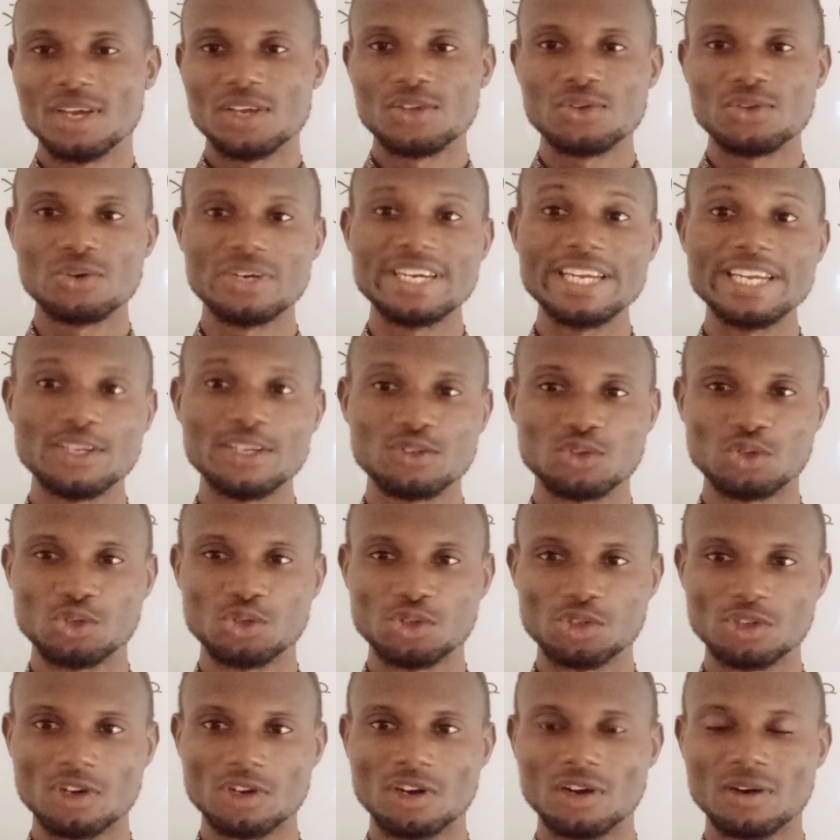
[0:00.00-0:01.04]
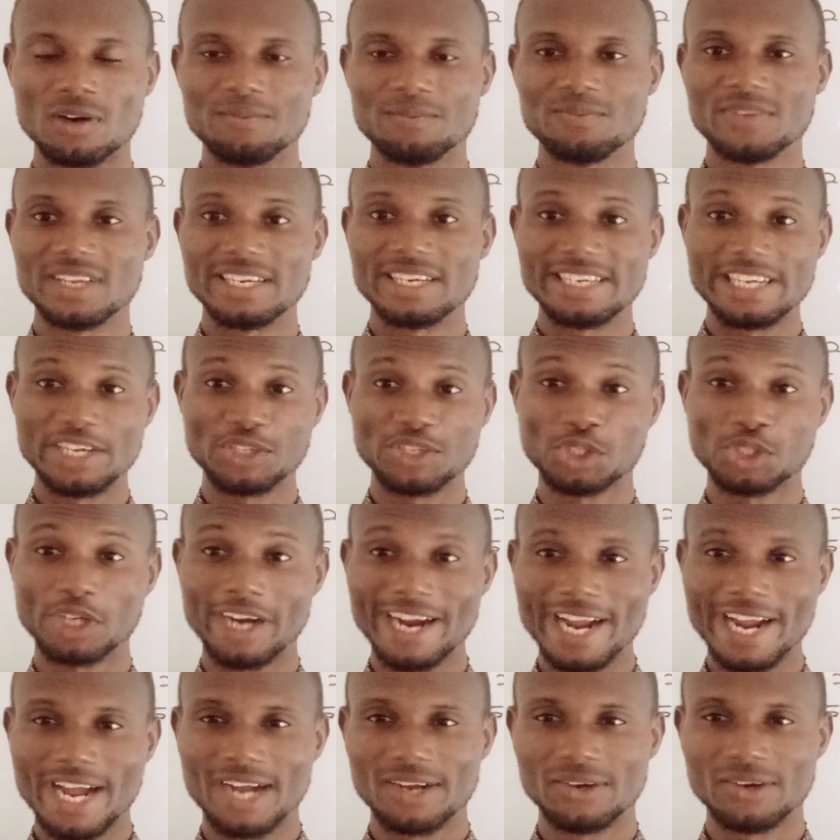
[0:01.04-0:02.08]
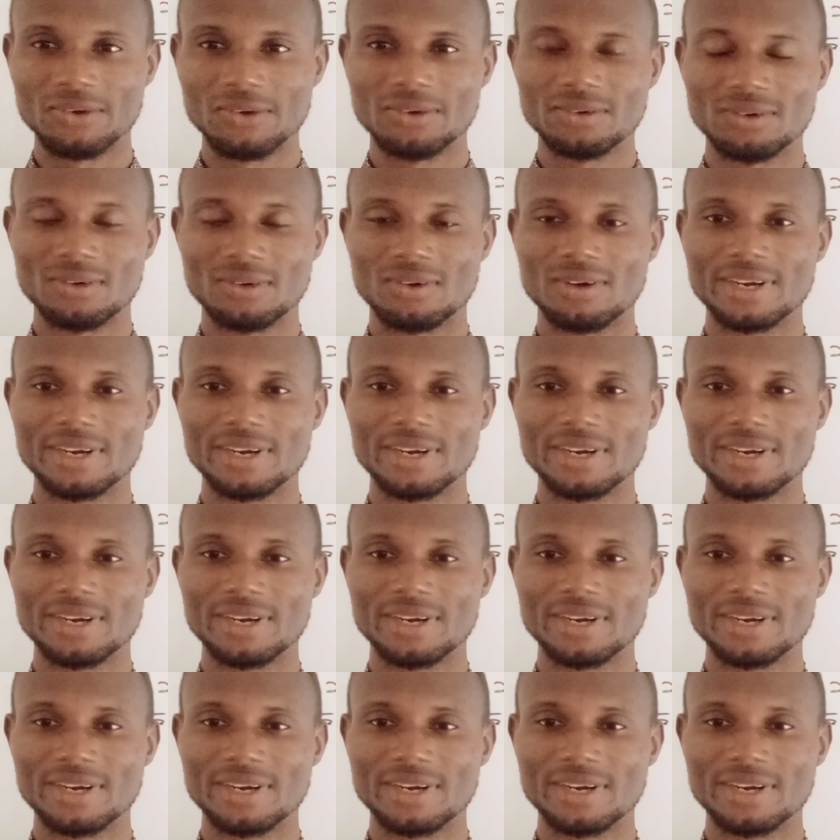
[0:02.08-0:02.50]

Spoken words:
you need to draw the triangle.